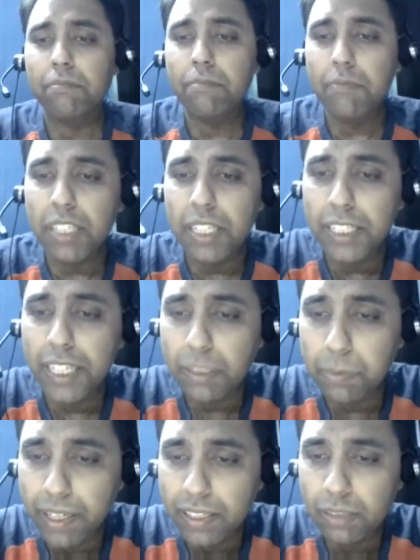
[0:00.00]
it
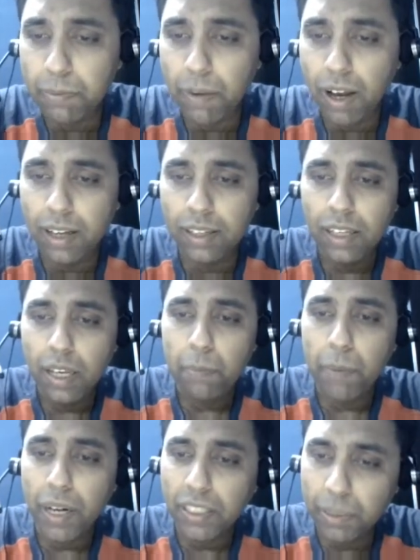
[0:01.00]
explains my
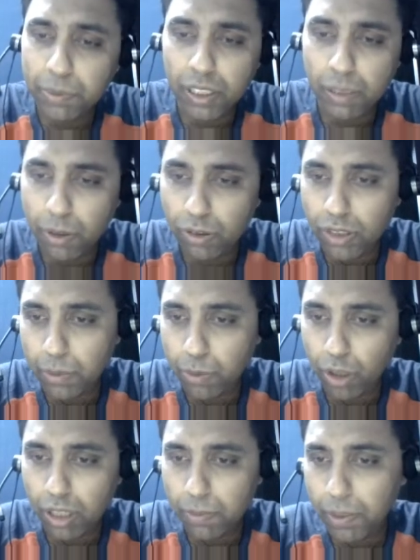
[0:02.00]
perception about that
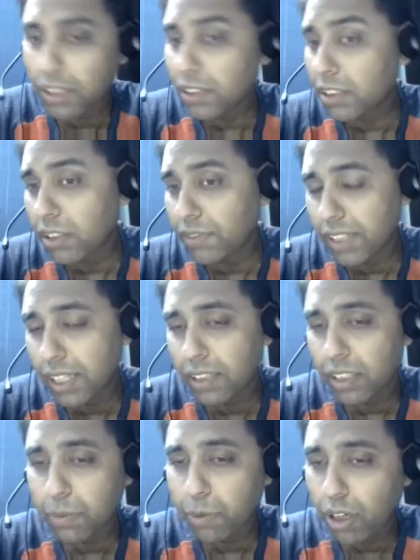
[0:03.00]
product. But instead of saying that
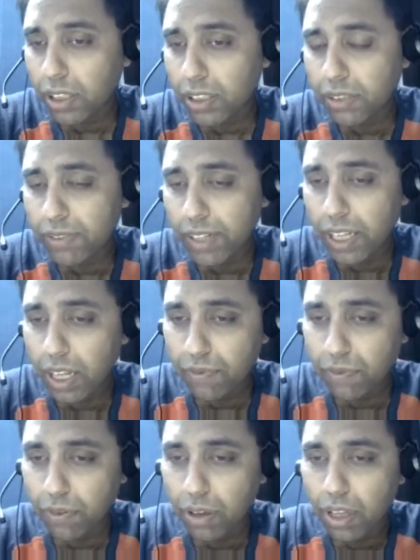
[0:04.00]
the product is very
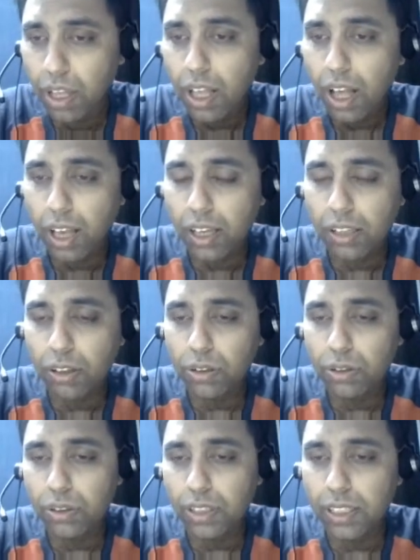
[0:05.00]
helpful, I can
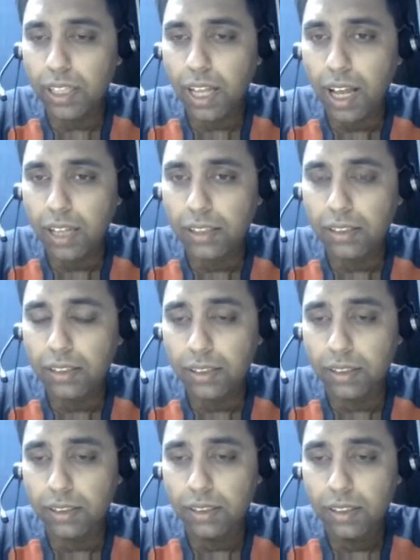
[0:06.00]
also say that
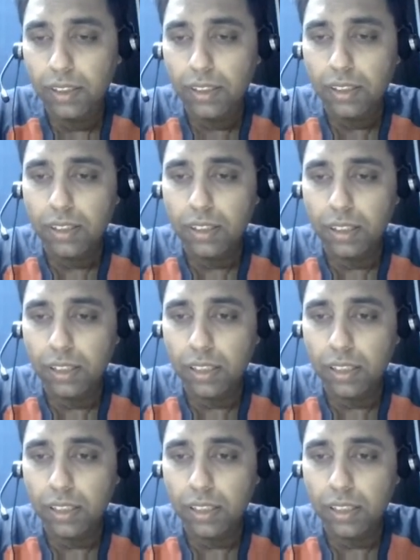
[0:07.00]
the